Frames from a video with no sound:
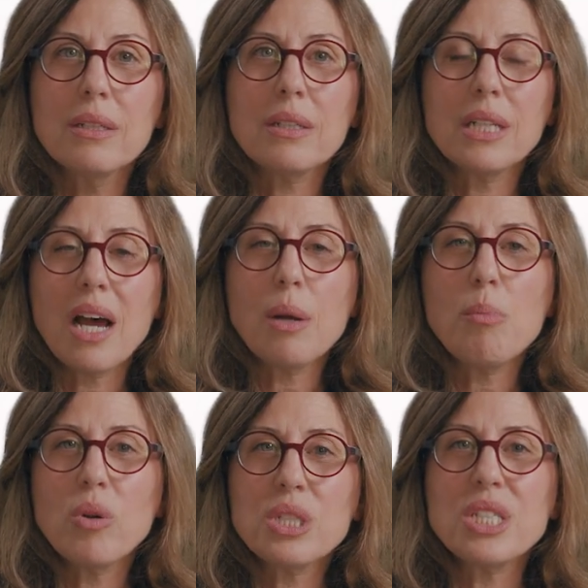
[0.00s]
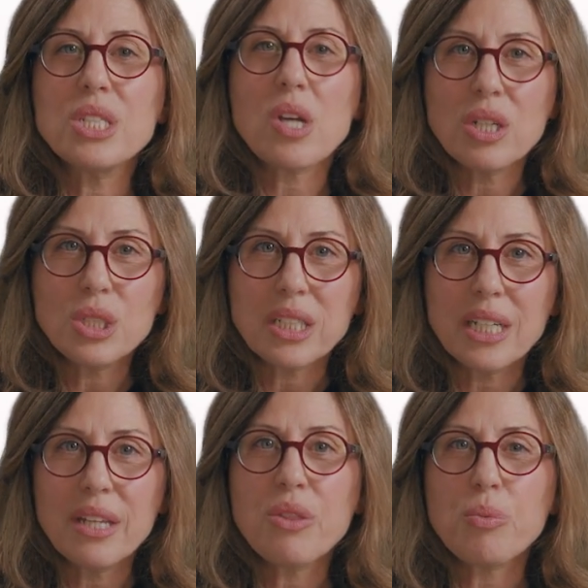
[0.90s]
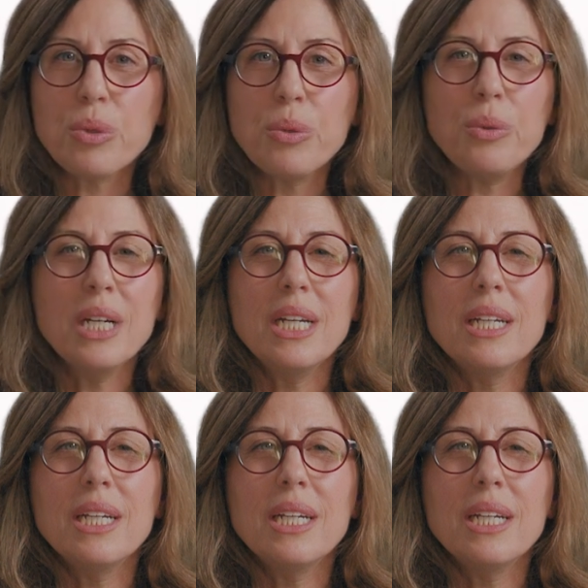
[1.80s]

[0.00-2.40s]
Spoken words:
clung more staunchly through